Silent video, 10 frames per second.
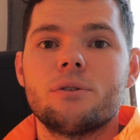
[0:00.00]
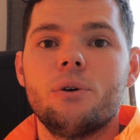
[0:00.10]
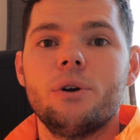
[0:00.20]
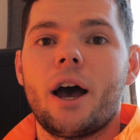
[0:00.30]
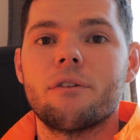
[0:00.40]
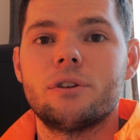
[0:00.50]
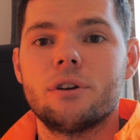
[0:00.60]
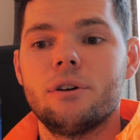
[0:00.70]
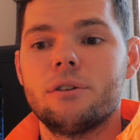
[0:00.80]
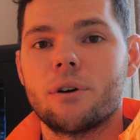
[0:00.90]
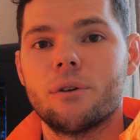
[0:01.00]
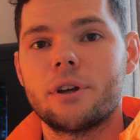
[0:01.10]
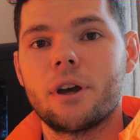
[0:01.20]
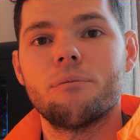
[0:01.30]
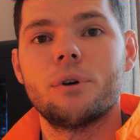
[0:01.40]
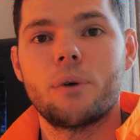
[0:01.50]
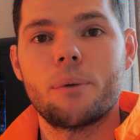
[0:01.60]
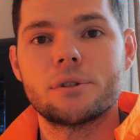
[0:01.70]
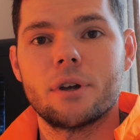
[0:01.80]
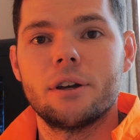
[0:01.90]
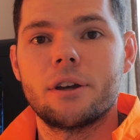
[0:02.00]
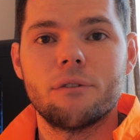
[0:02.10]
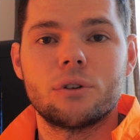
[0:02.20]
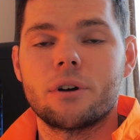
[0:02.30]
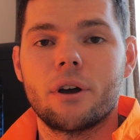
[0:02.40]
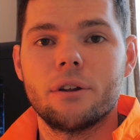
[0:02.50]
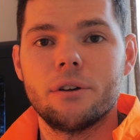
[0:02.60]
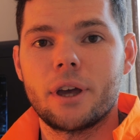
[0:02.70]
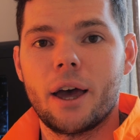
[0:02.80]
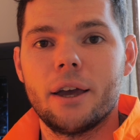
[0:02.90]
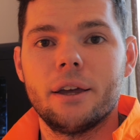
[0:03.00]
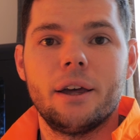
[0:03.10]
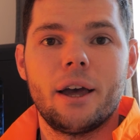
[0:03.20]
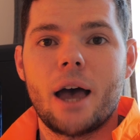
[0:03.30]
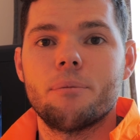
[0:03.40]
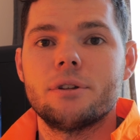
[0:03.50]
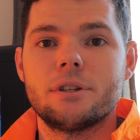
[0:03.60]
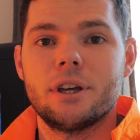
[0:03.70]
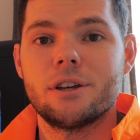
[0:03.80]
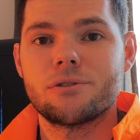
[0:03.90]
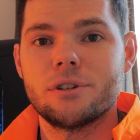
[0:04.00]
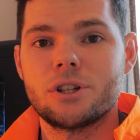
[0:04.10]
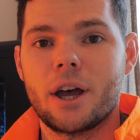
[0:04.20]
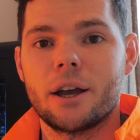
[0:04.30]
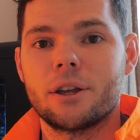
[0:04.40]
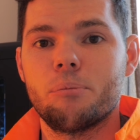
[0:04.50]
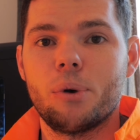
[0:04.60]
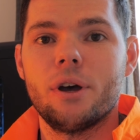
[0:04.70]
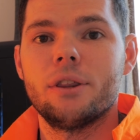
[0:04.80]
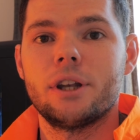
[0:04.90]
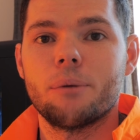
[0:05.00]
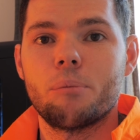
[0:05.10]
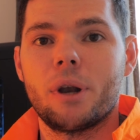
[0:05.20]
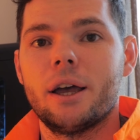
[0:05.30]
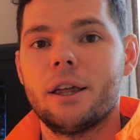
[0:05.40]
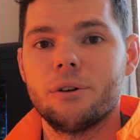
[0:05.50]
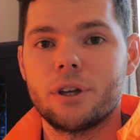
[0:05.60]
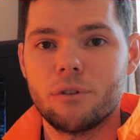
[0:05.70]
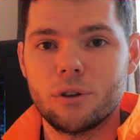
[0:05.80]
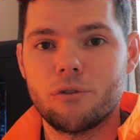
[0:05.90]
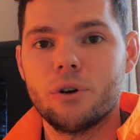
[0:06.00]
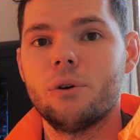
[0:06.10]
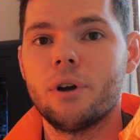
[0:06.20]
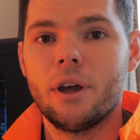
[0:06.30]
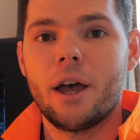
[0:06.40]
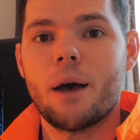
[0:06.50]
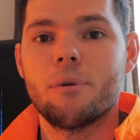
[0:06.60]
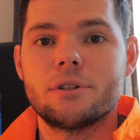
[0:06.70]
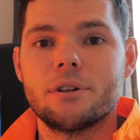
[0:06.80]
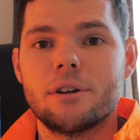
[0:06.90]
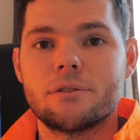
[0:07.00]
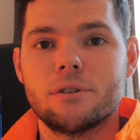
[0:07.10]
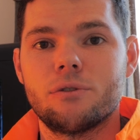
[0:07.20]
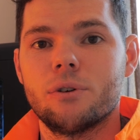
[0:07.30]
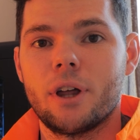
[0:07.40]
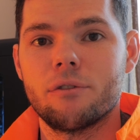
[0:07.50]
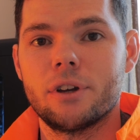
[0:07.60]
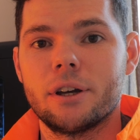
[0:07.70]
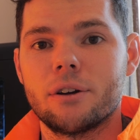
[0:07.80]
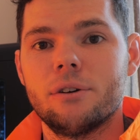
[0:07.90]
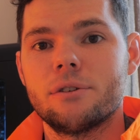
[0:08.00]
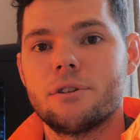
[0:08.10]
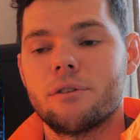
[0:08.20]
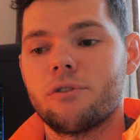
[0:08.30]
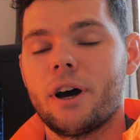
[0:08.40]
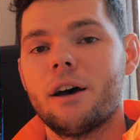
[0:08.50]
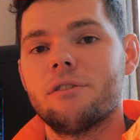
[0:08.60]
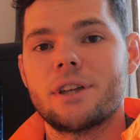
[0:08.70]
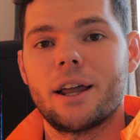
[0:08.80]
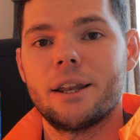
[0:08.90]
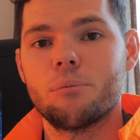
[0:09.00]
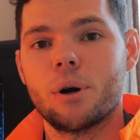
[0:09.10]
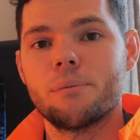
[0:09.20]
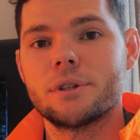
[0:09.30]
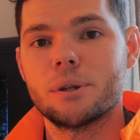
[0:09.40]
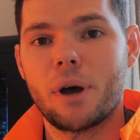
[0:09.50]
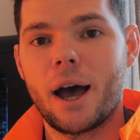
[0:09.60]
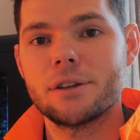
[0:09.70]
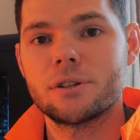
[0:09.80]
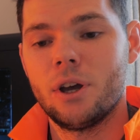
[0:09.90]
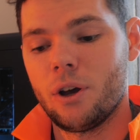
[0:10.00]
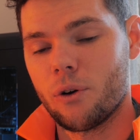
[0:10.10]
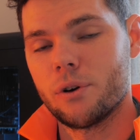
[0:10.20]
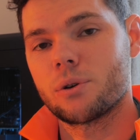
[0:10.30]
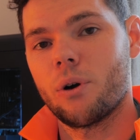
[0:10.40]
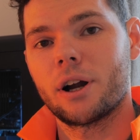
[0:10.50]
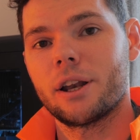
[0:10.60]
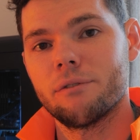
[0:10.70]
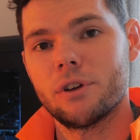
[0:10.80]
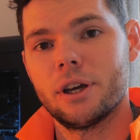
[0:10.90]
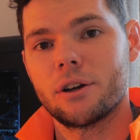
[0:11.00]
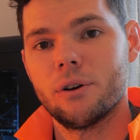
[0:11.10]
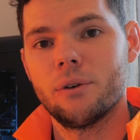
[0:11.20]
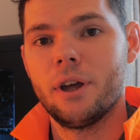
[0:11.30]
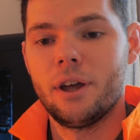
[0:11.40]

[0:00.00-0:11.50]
All you have to do is go on the government website, gov.co.uk, MOT History Check, you put in the number plate and it'll give you the full MOT history for that vehicle. So you can find out if it's had any problems in the past or it's quite a clean vehicle.